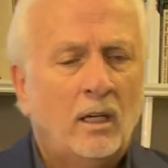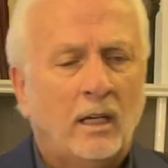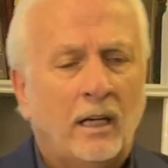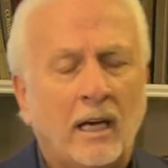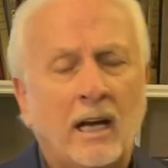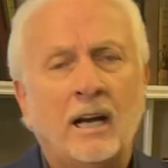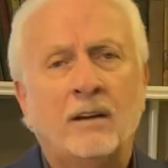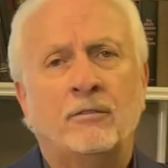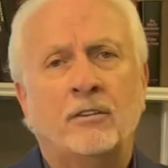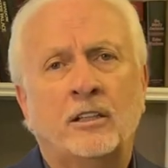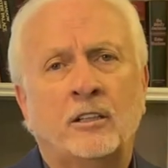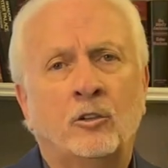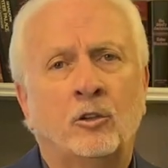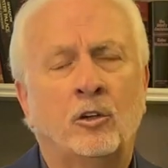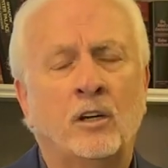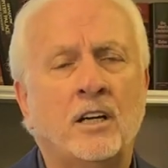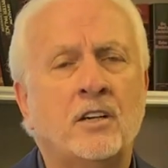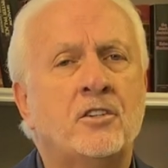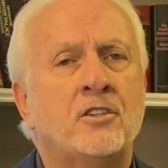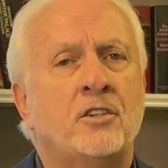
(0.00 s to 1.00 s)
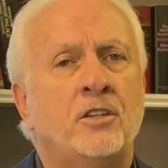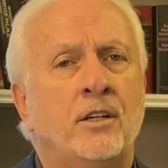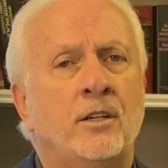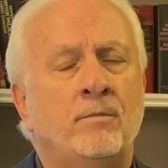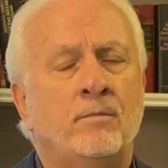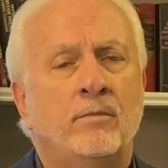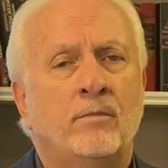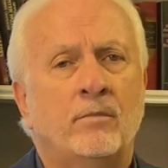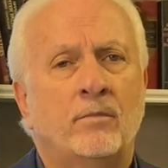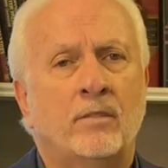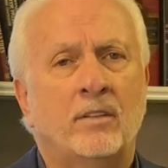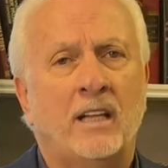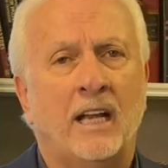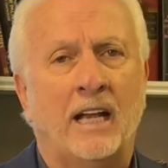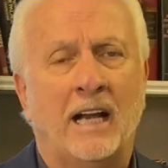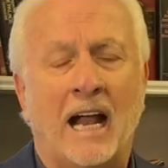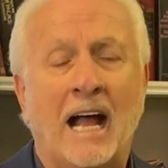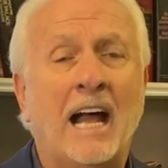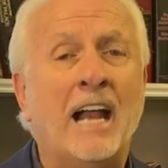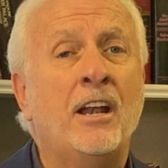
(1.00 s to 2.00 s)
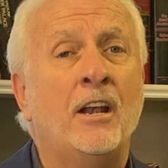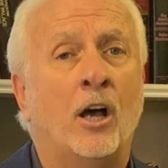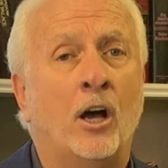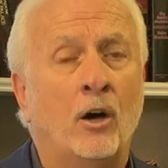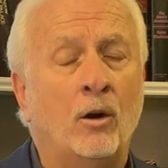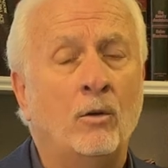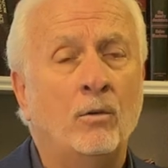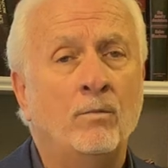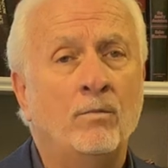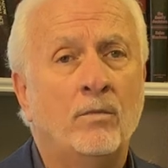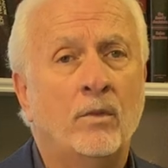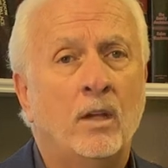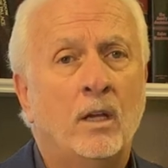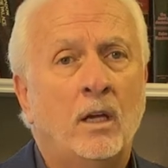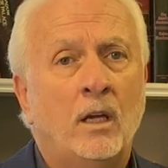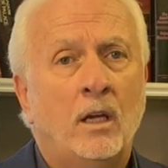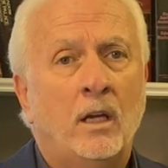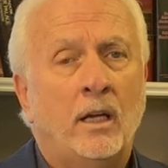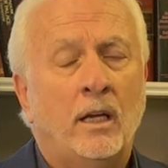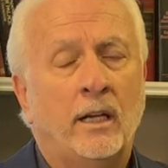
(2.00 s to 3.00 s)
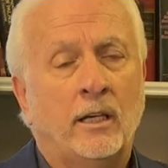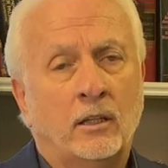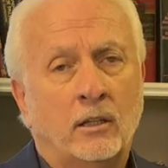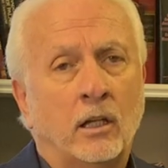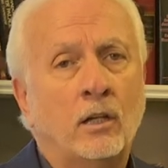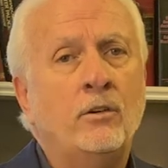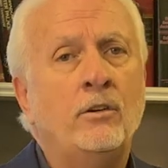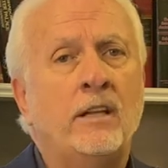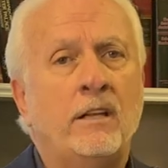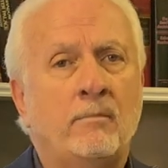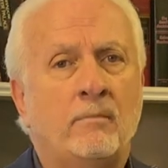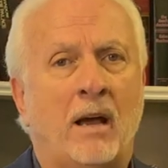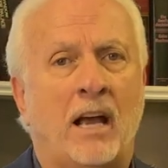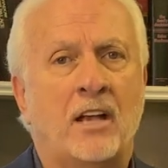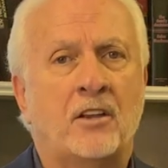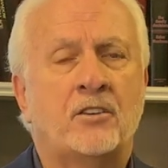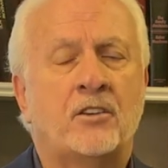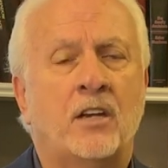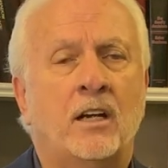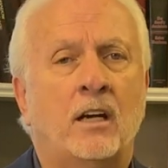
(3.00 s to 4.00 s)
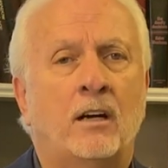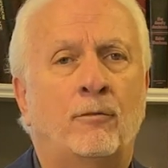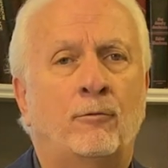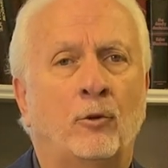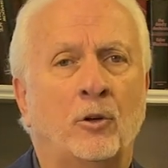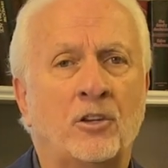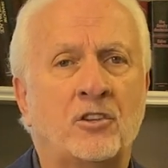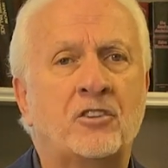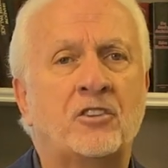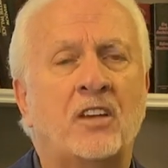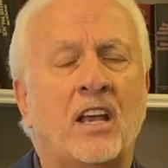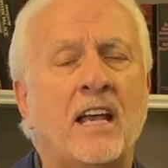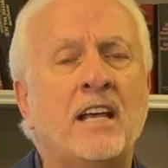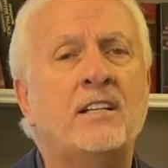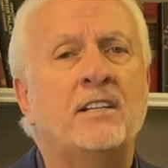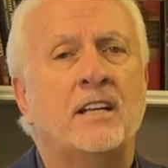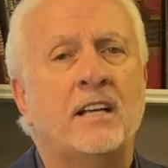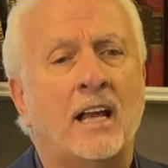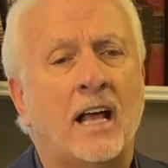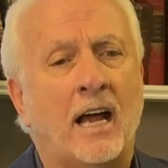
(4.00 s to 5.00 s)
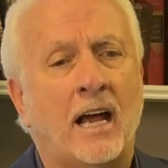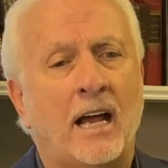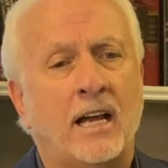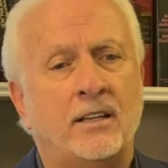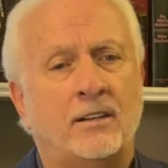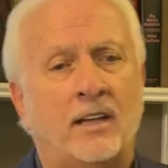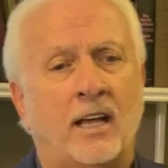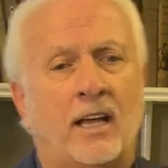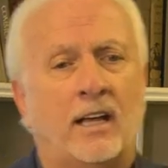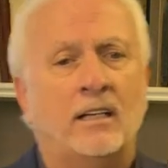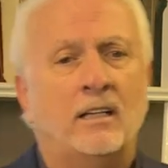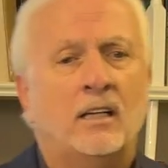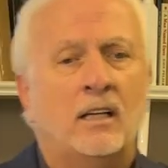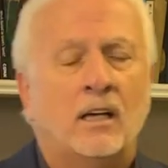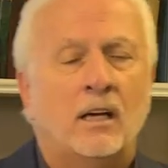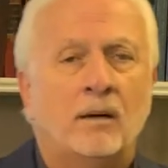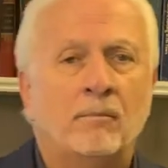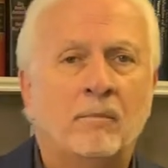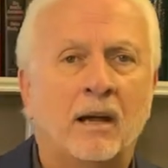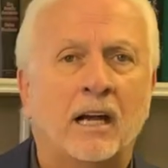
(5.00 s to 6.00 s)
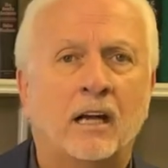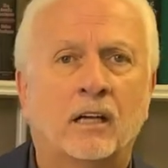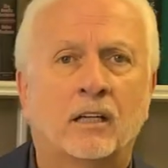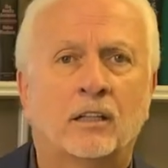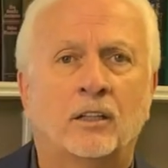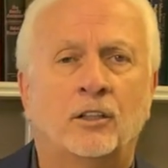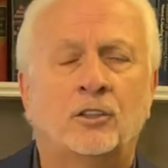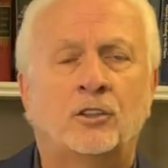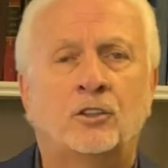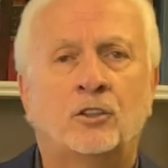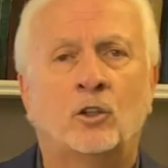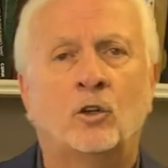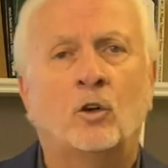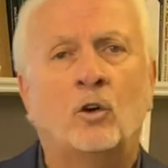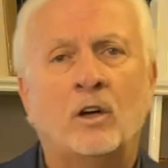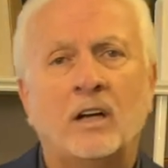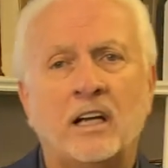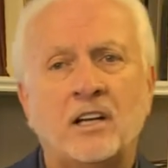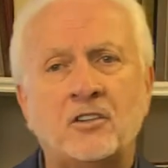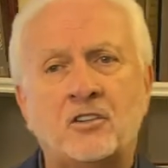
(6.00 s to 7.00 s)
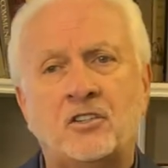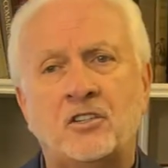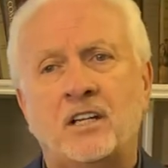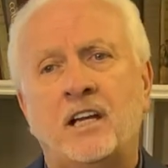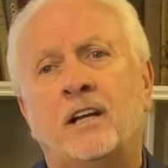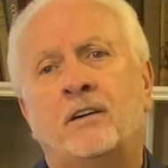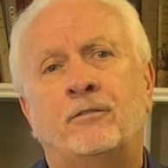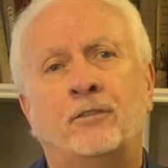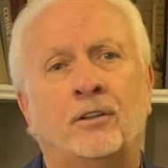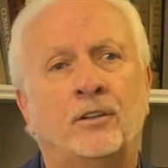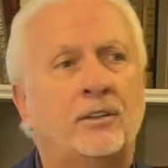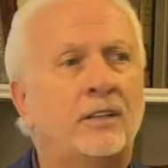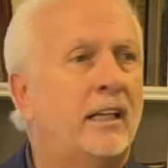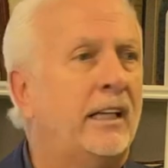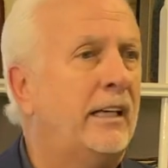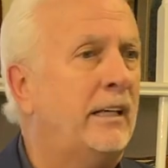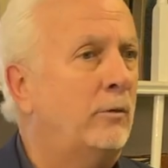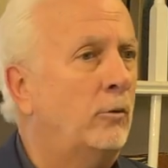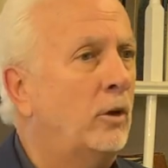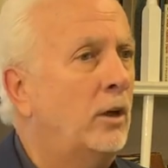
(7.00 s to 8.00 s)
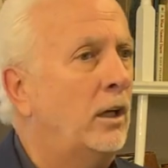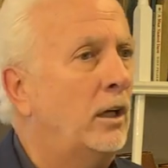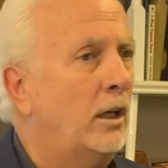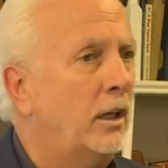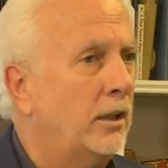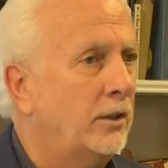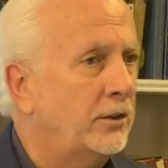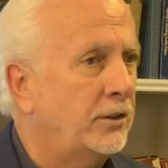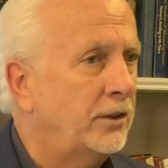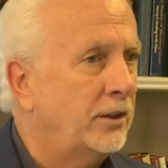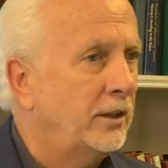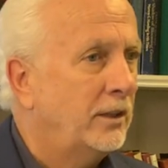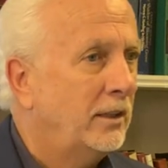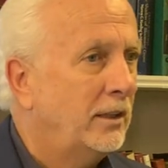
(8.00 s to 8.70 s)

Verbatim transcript: Every Christian that I know, including myself, would say tonight that America sure is different than it was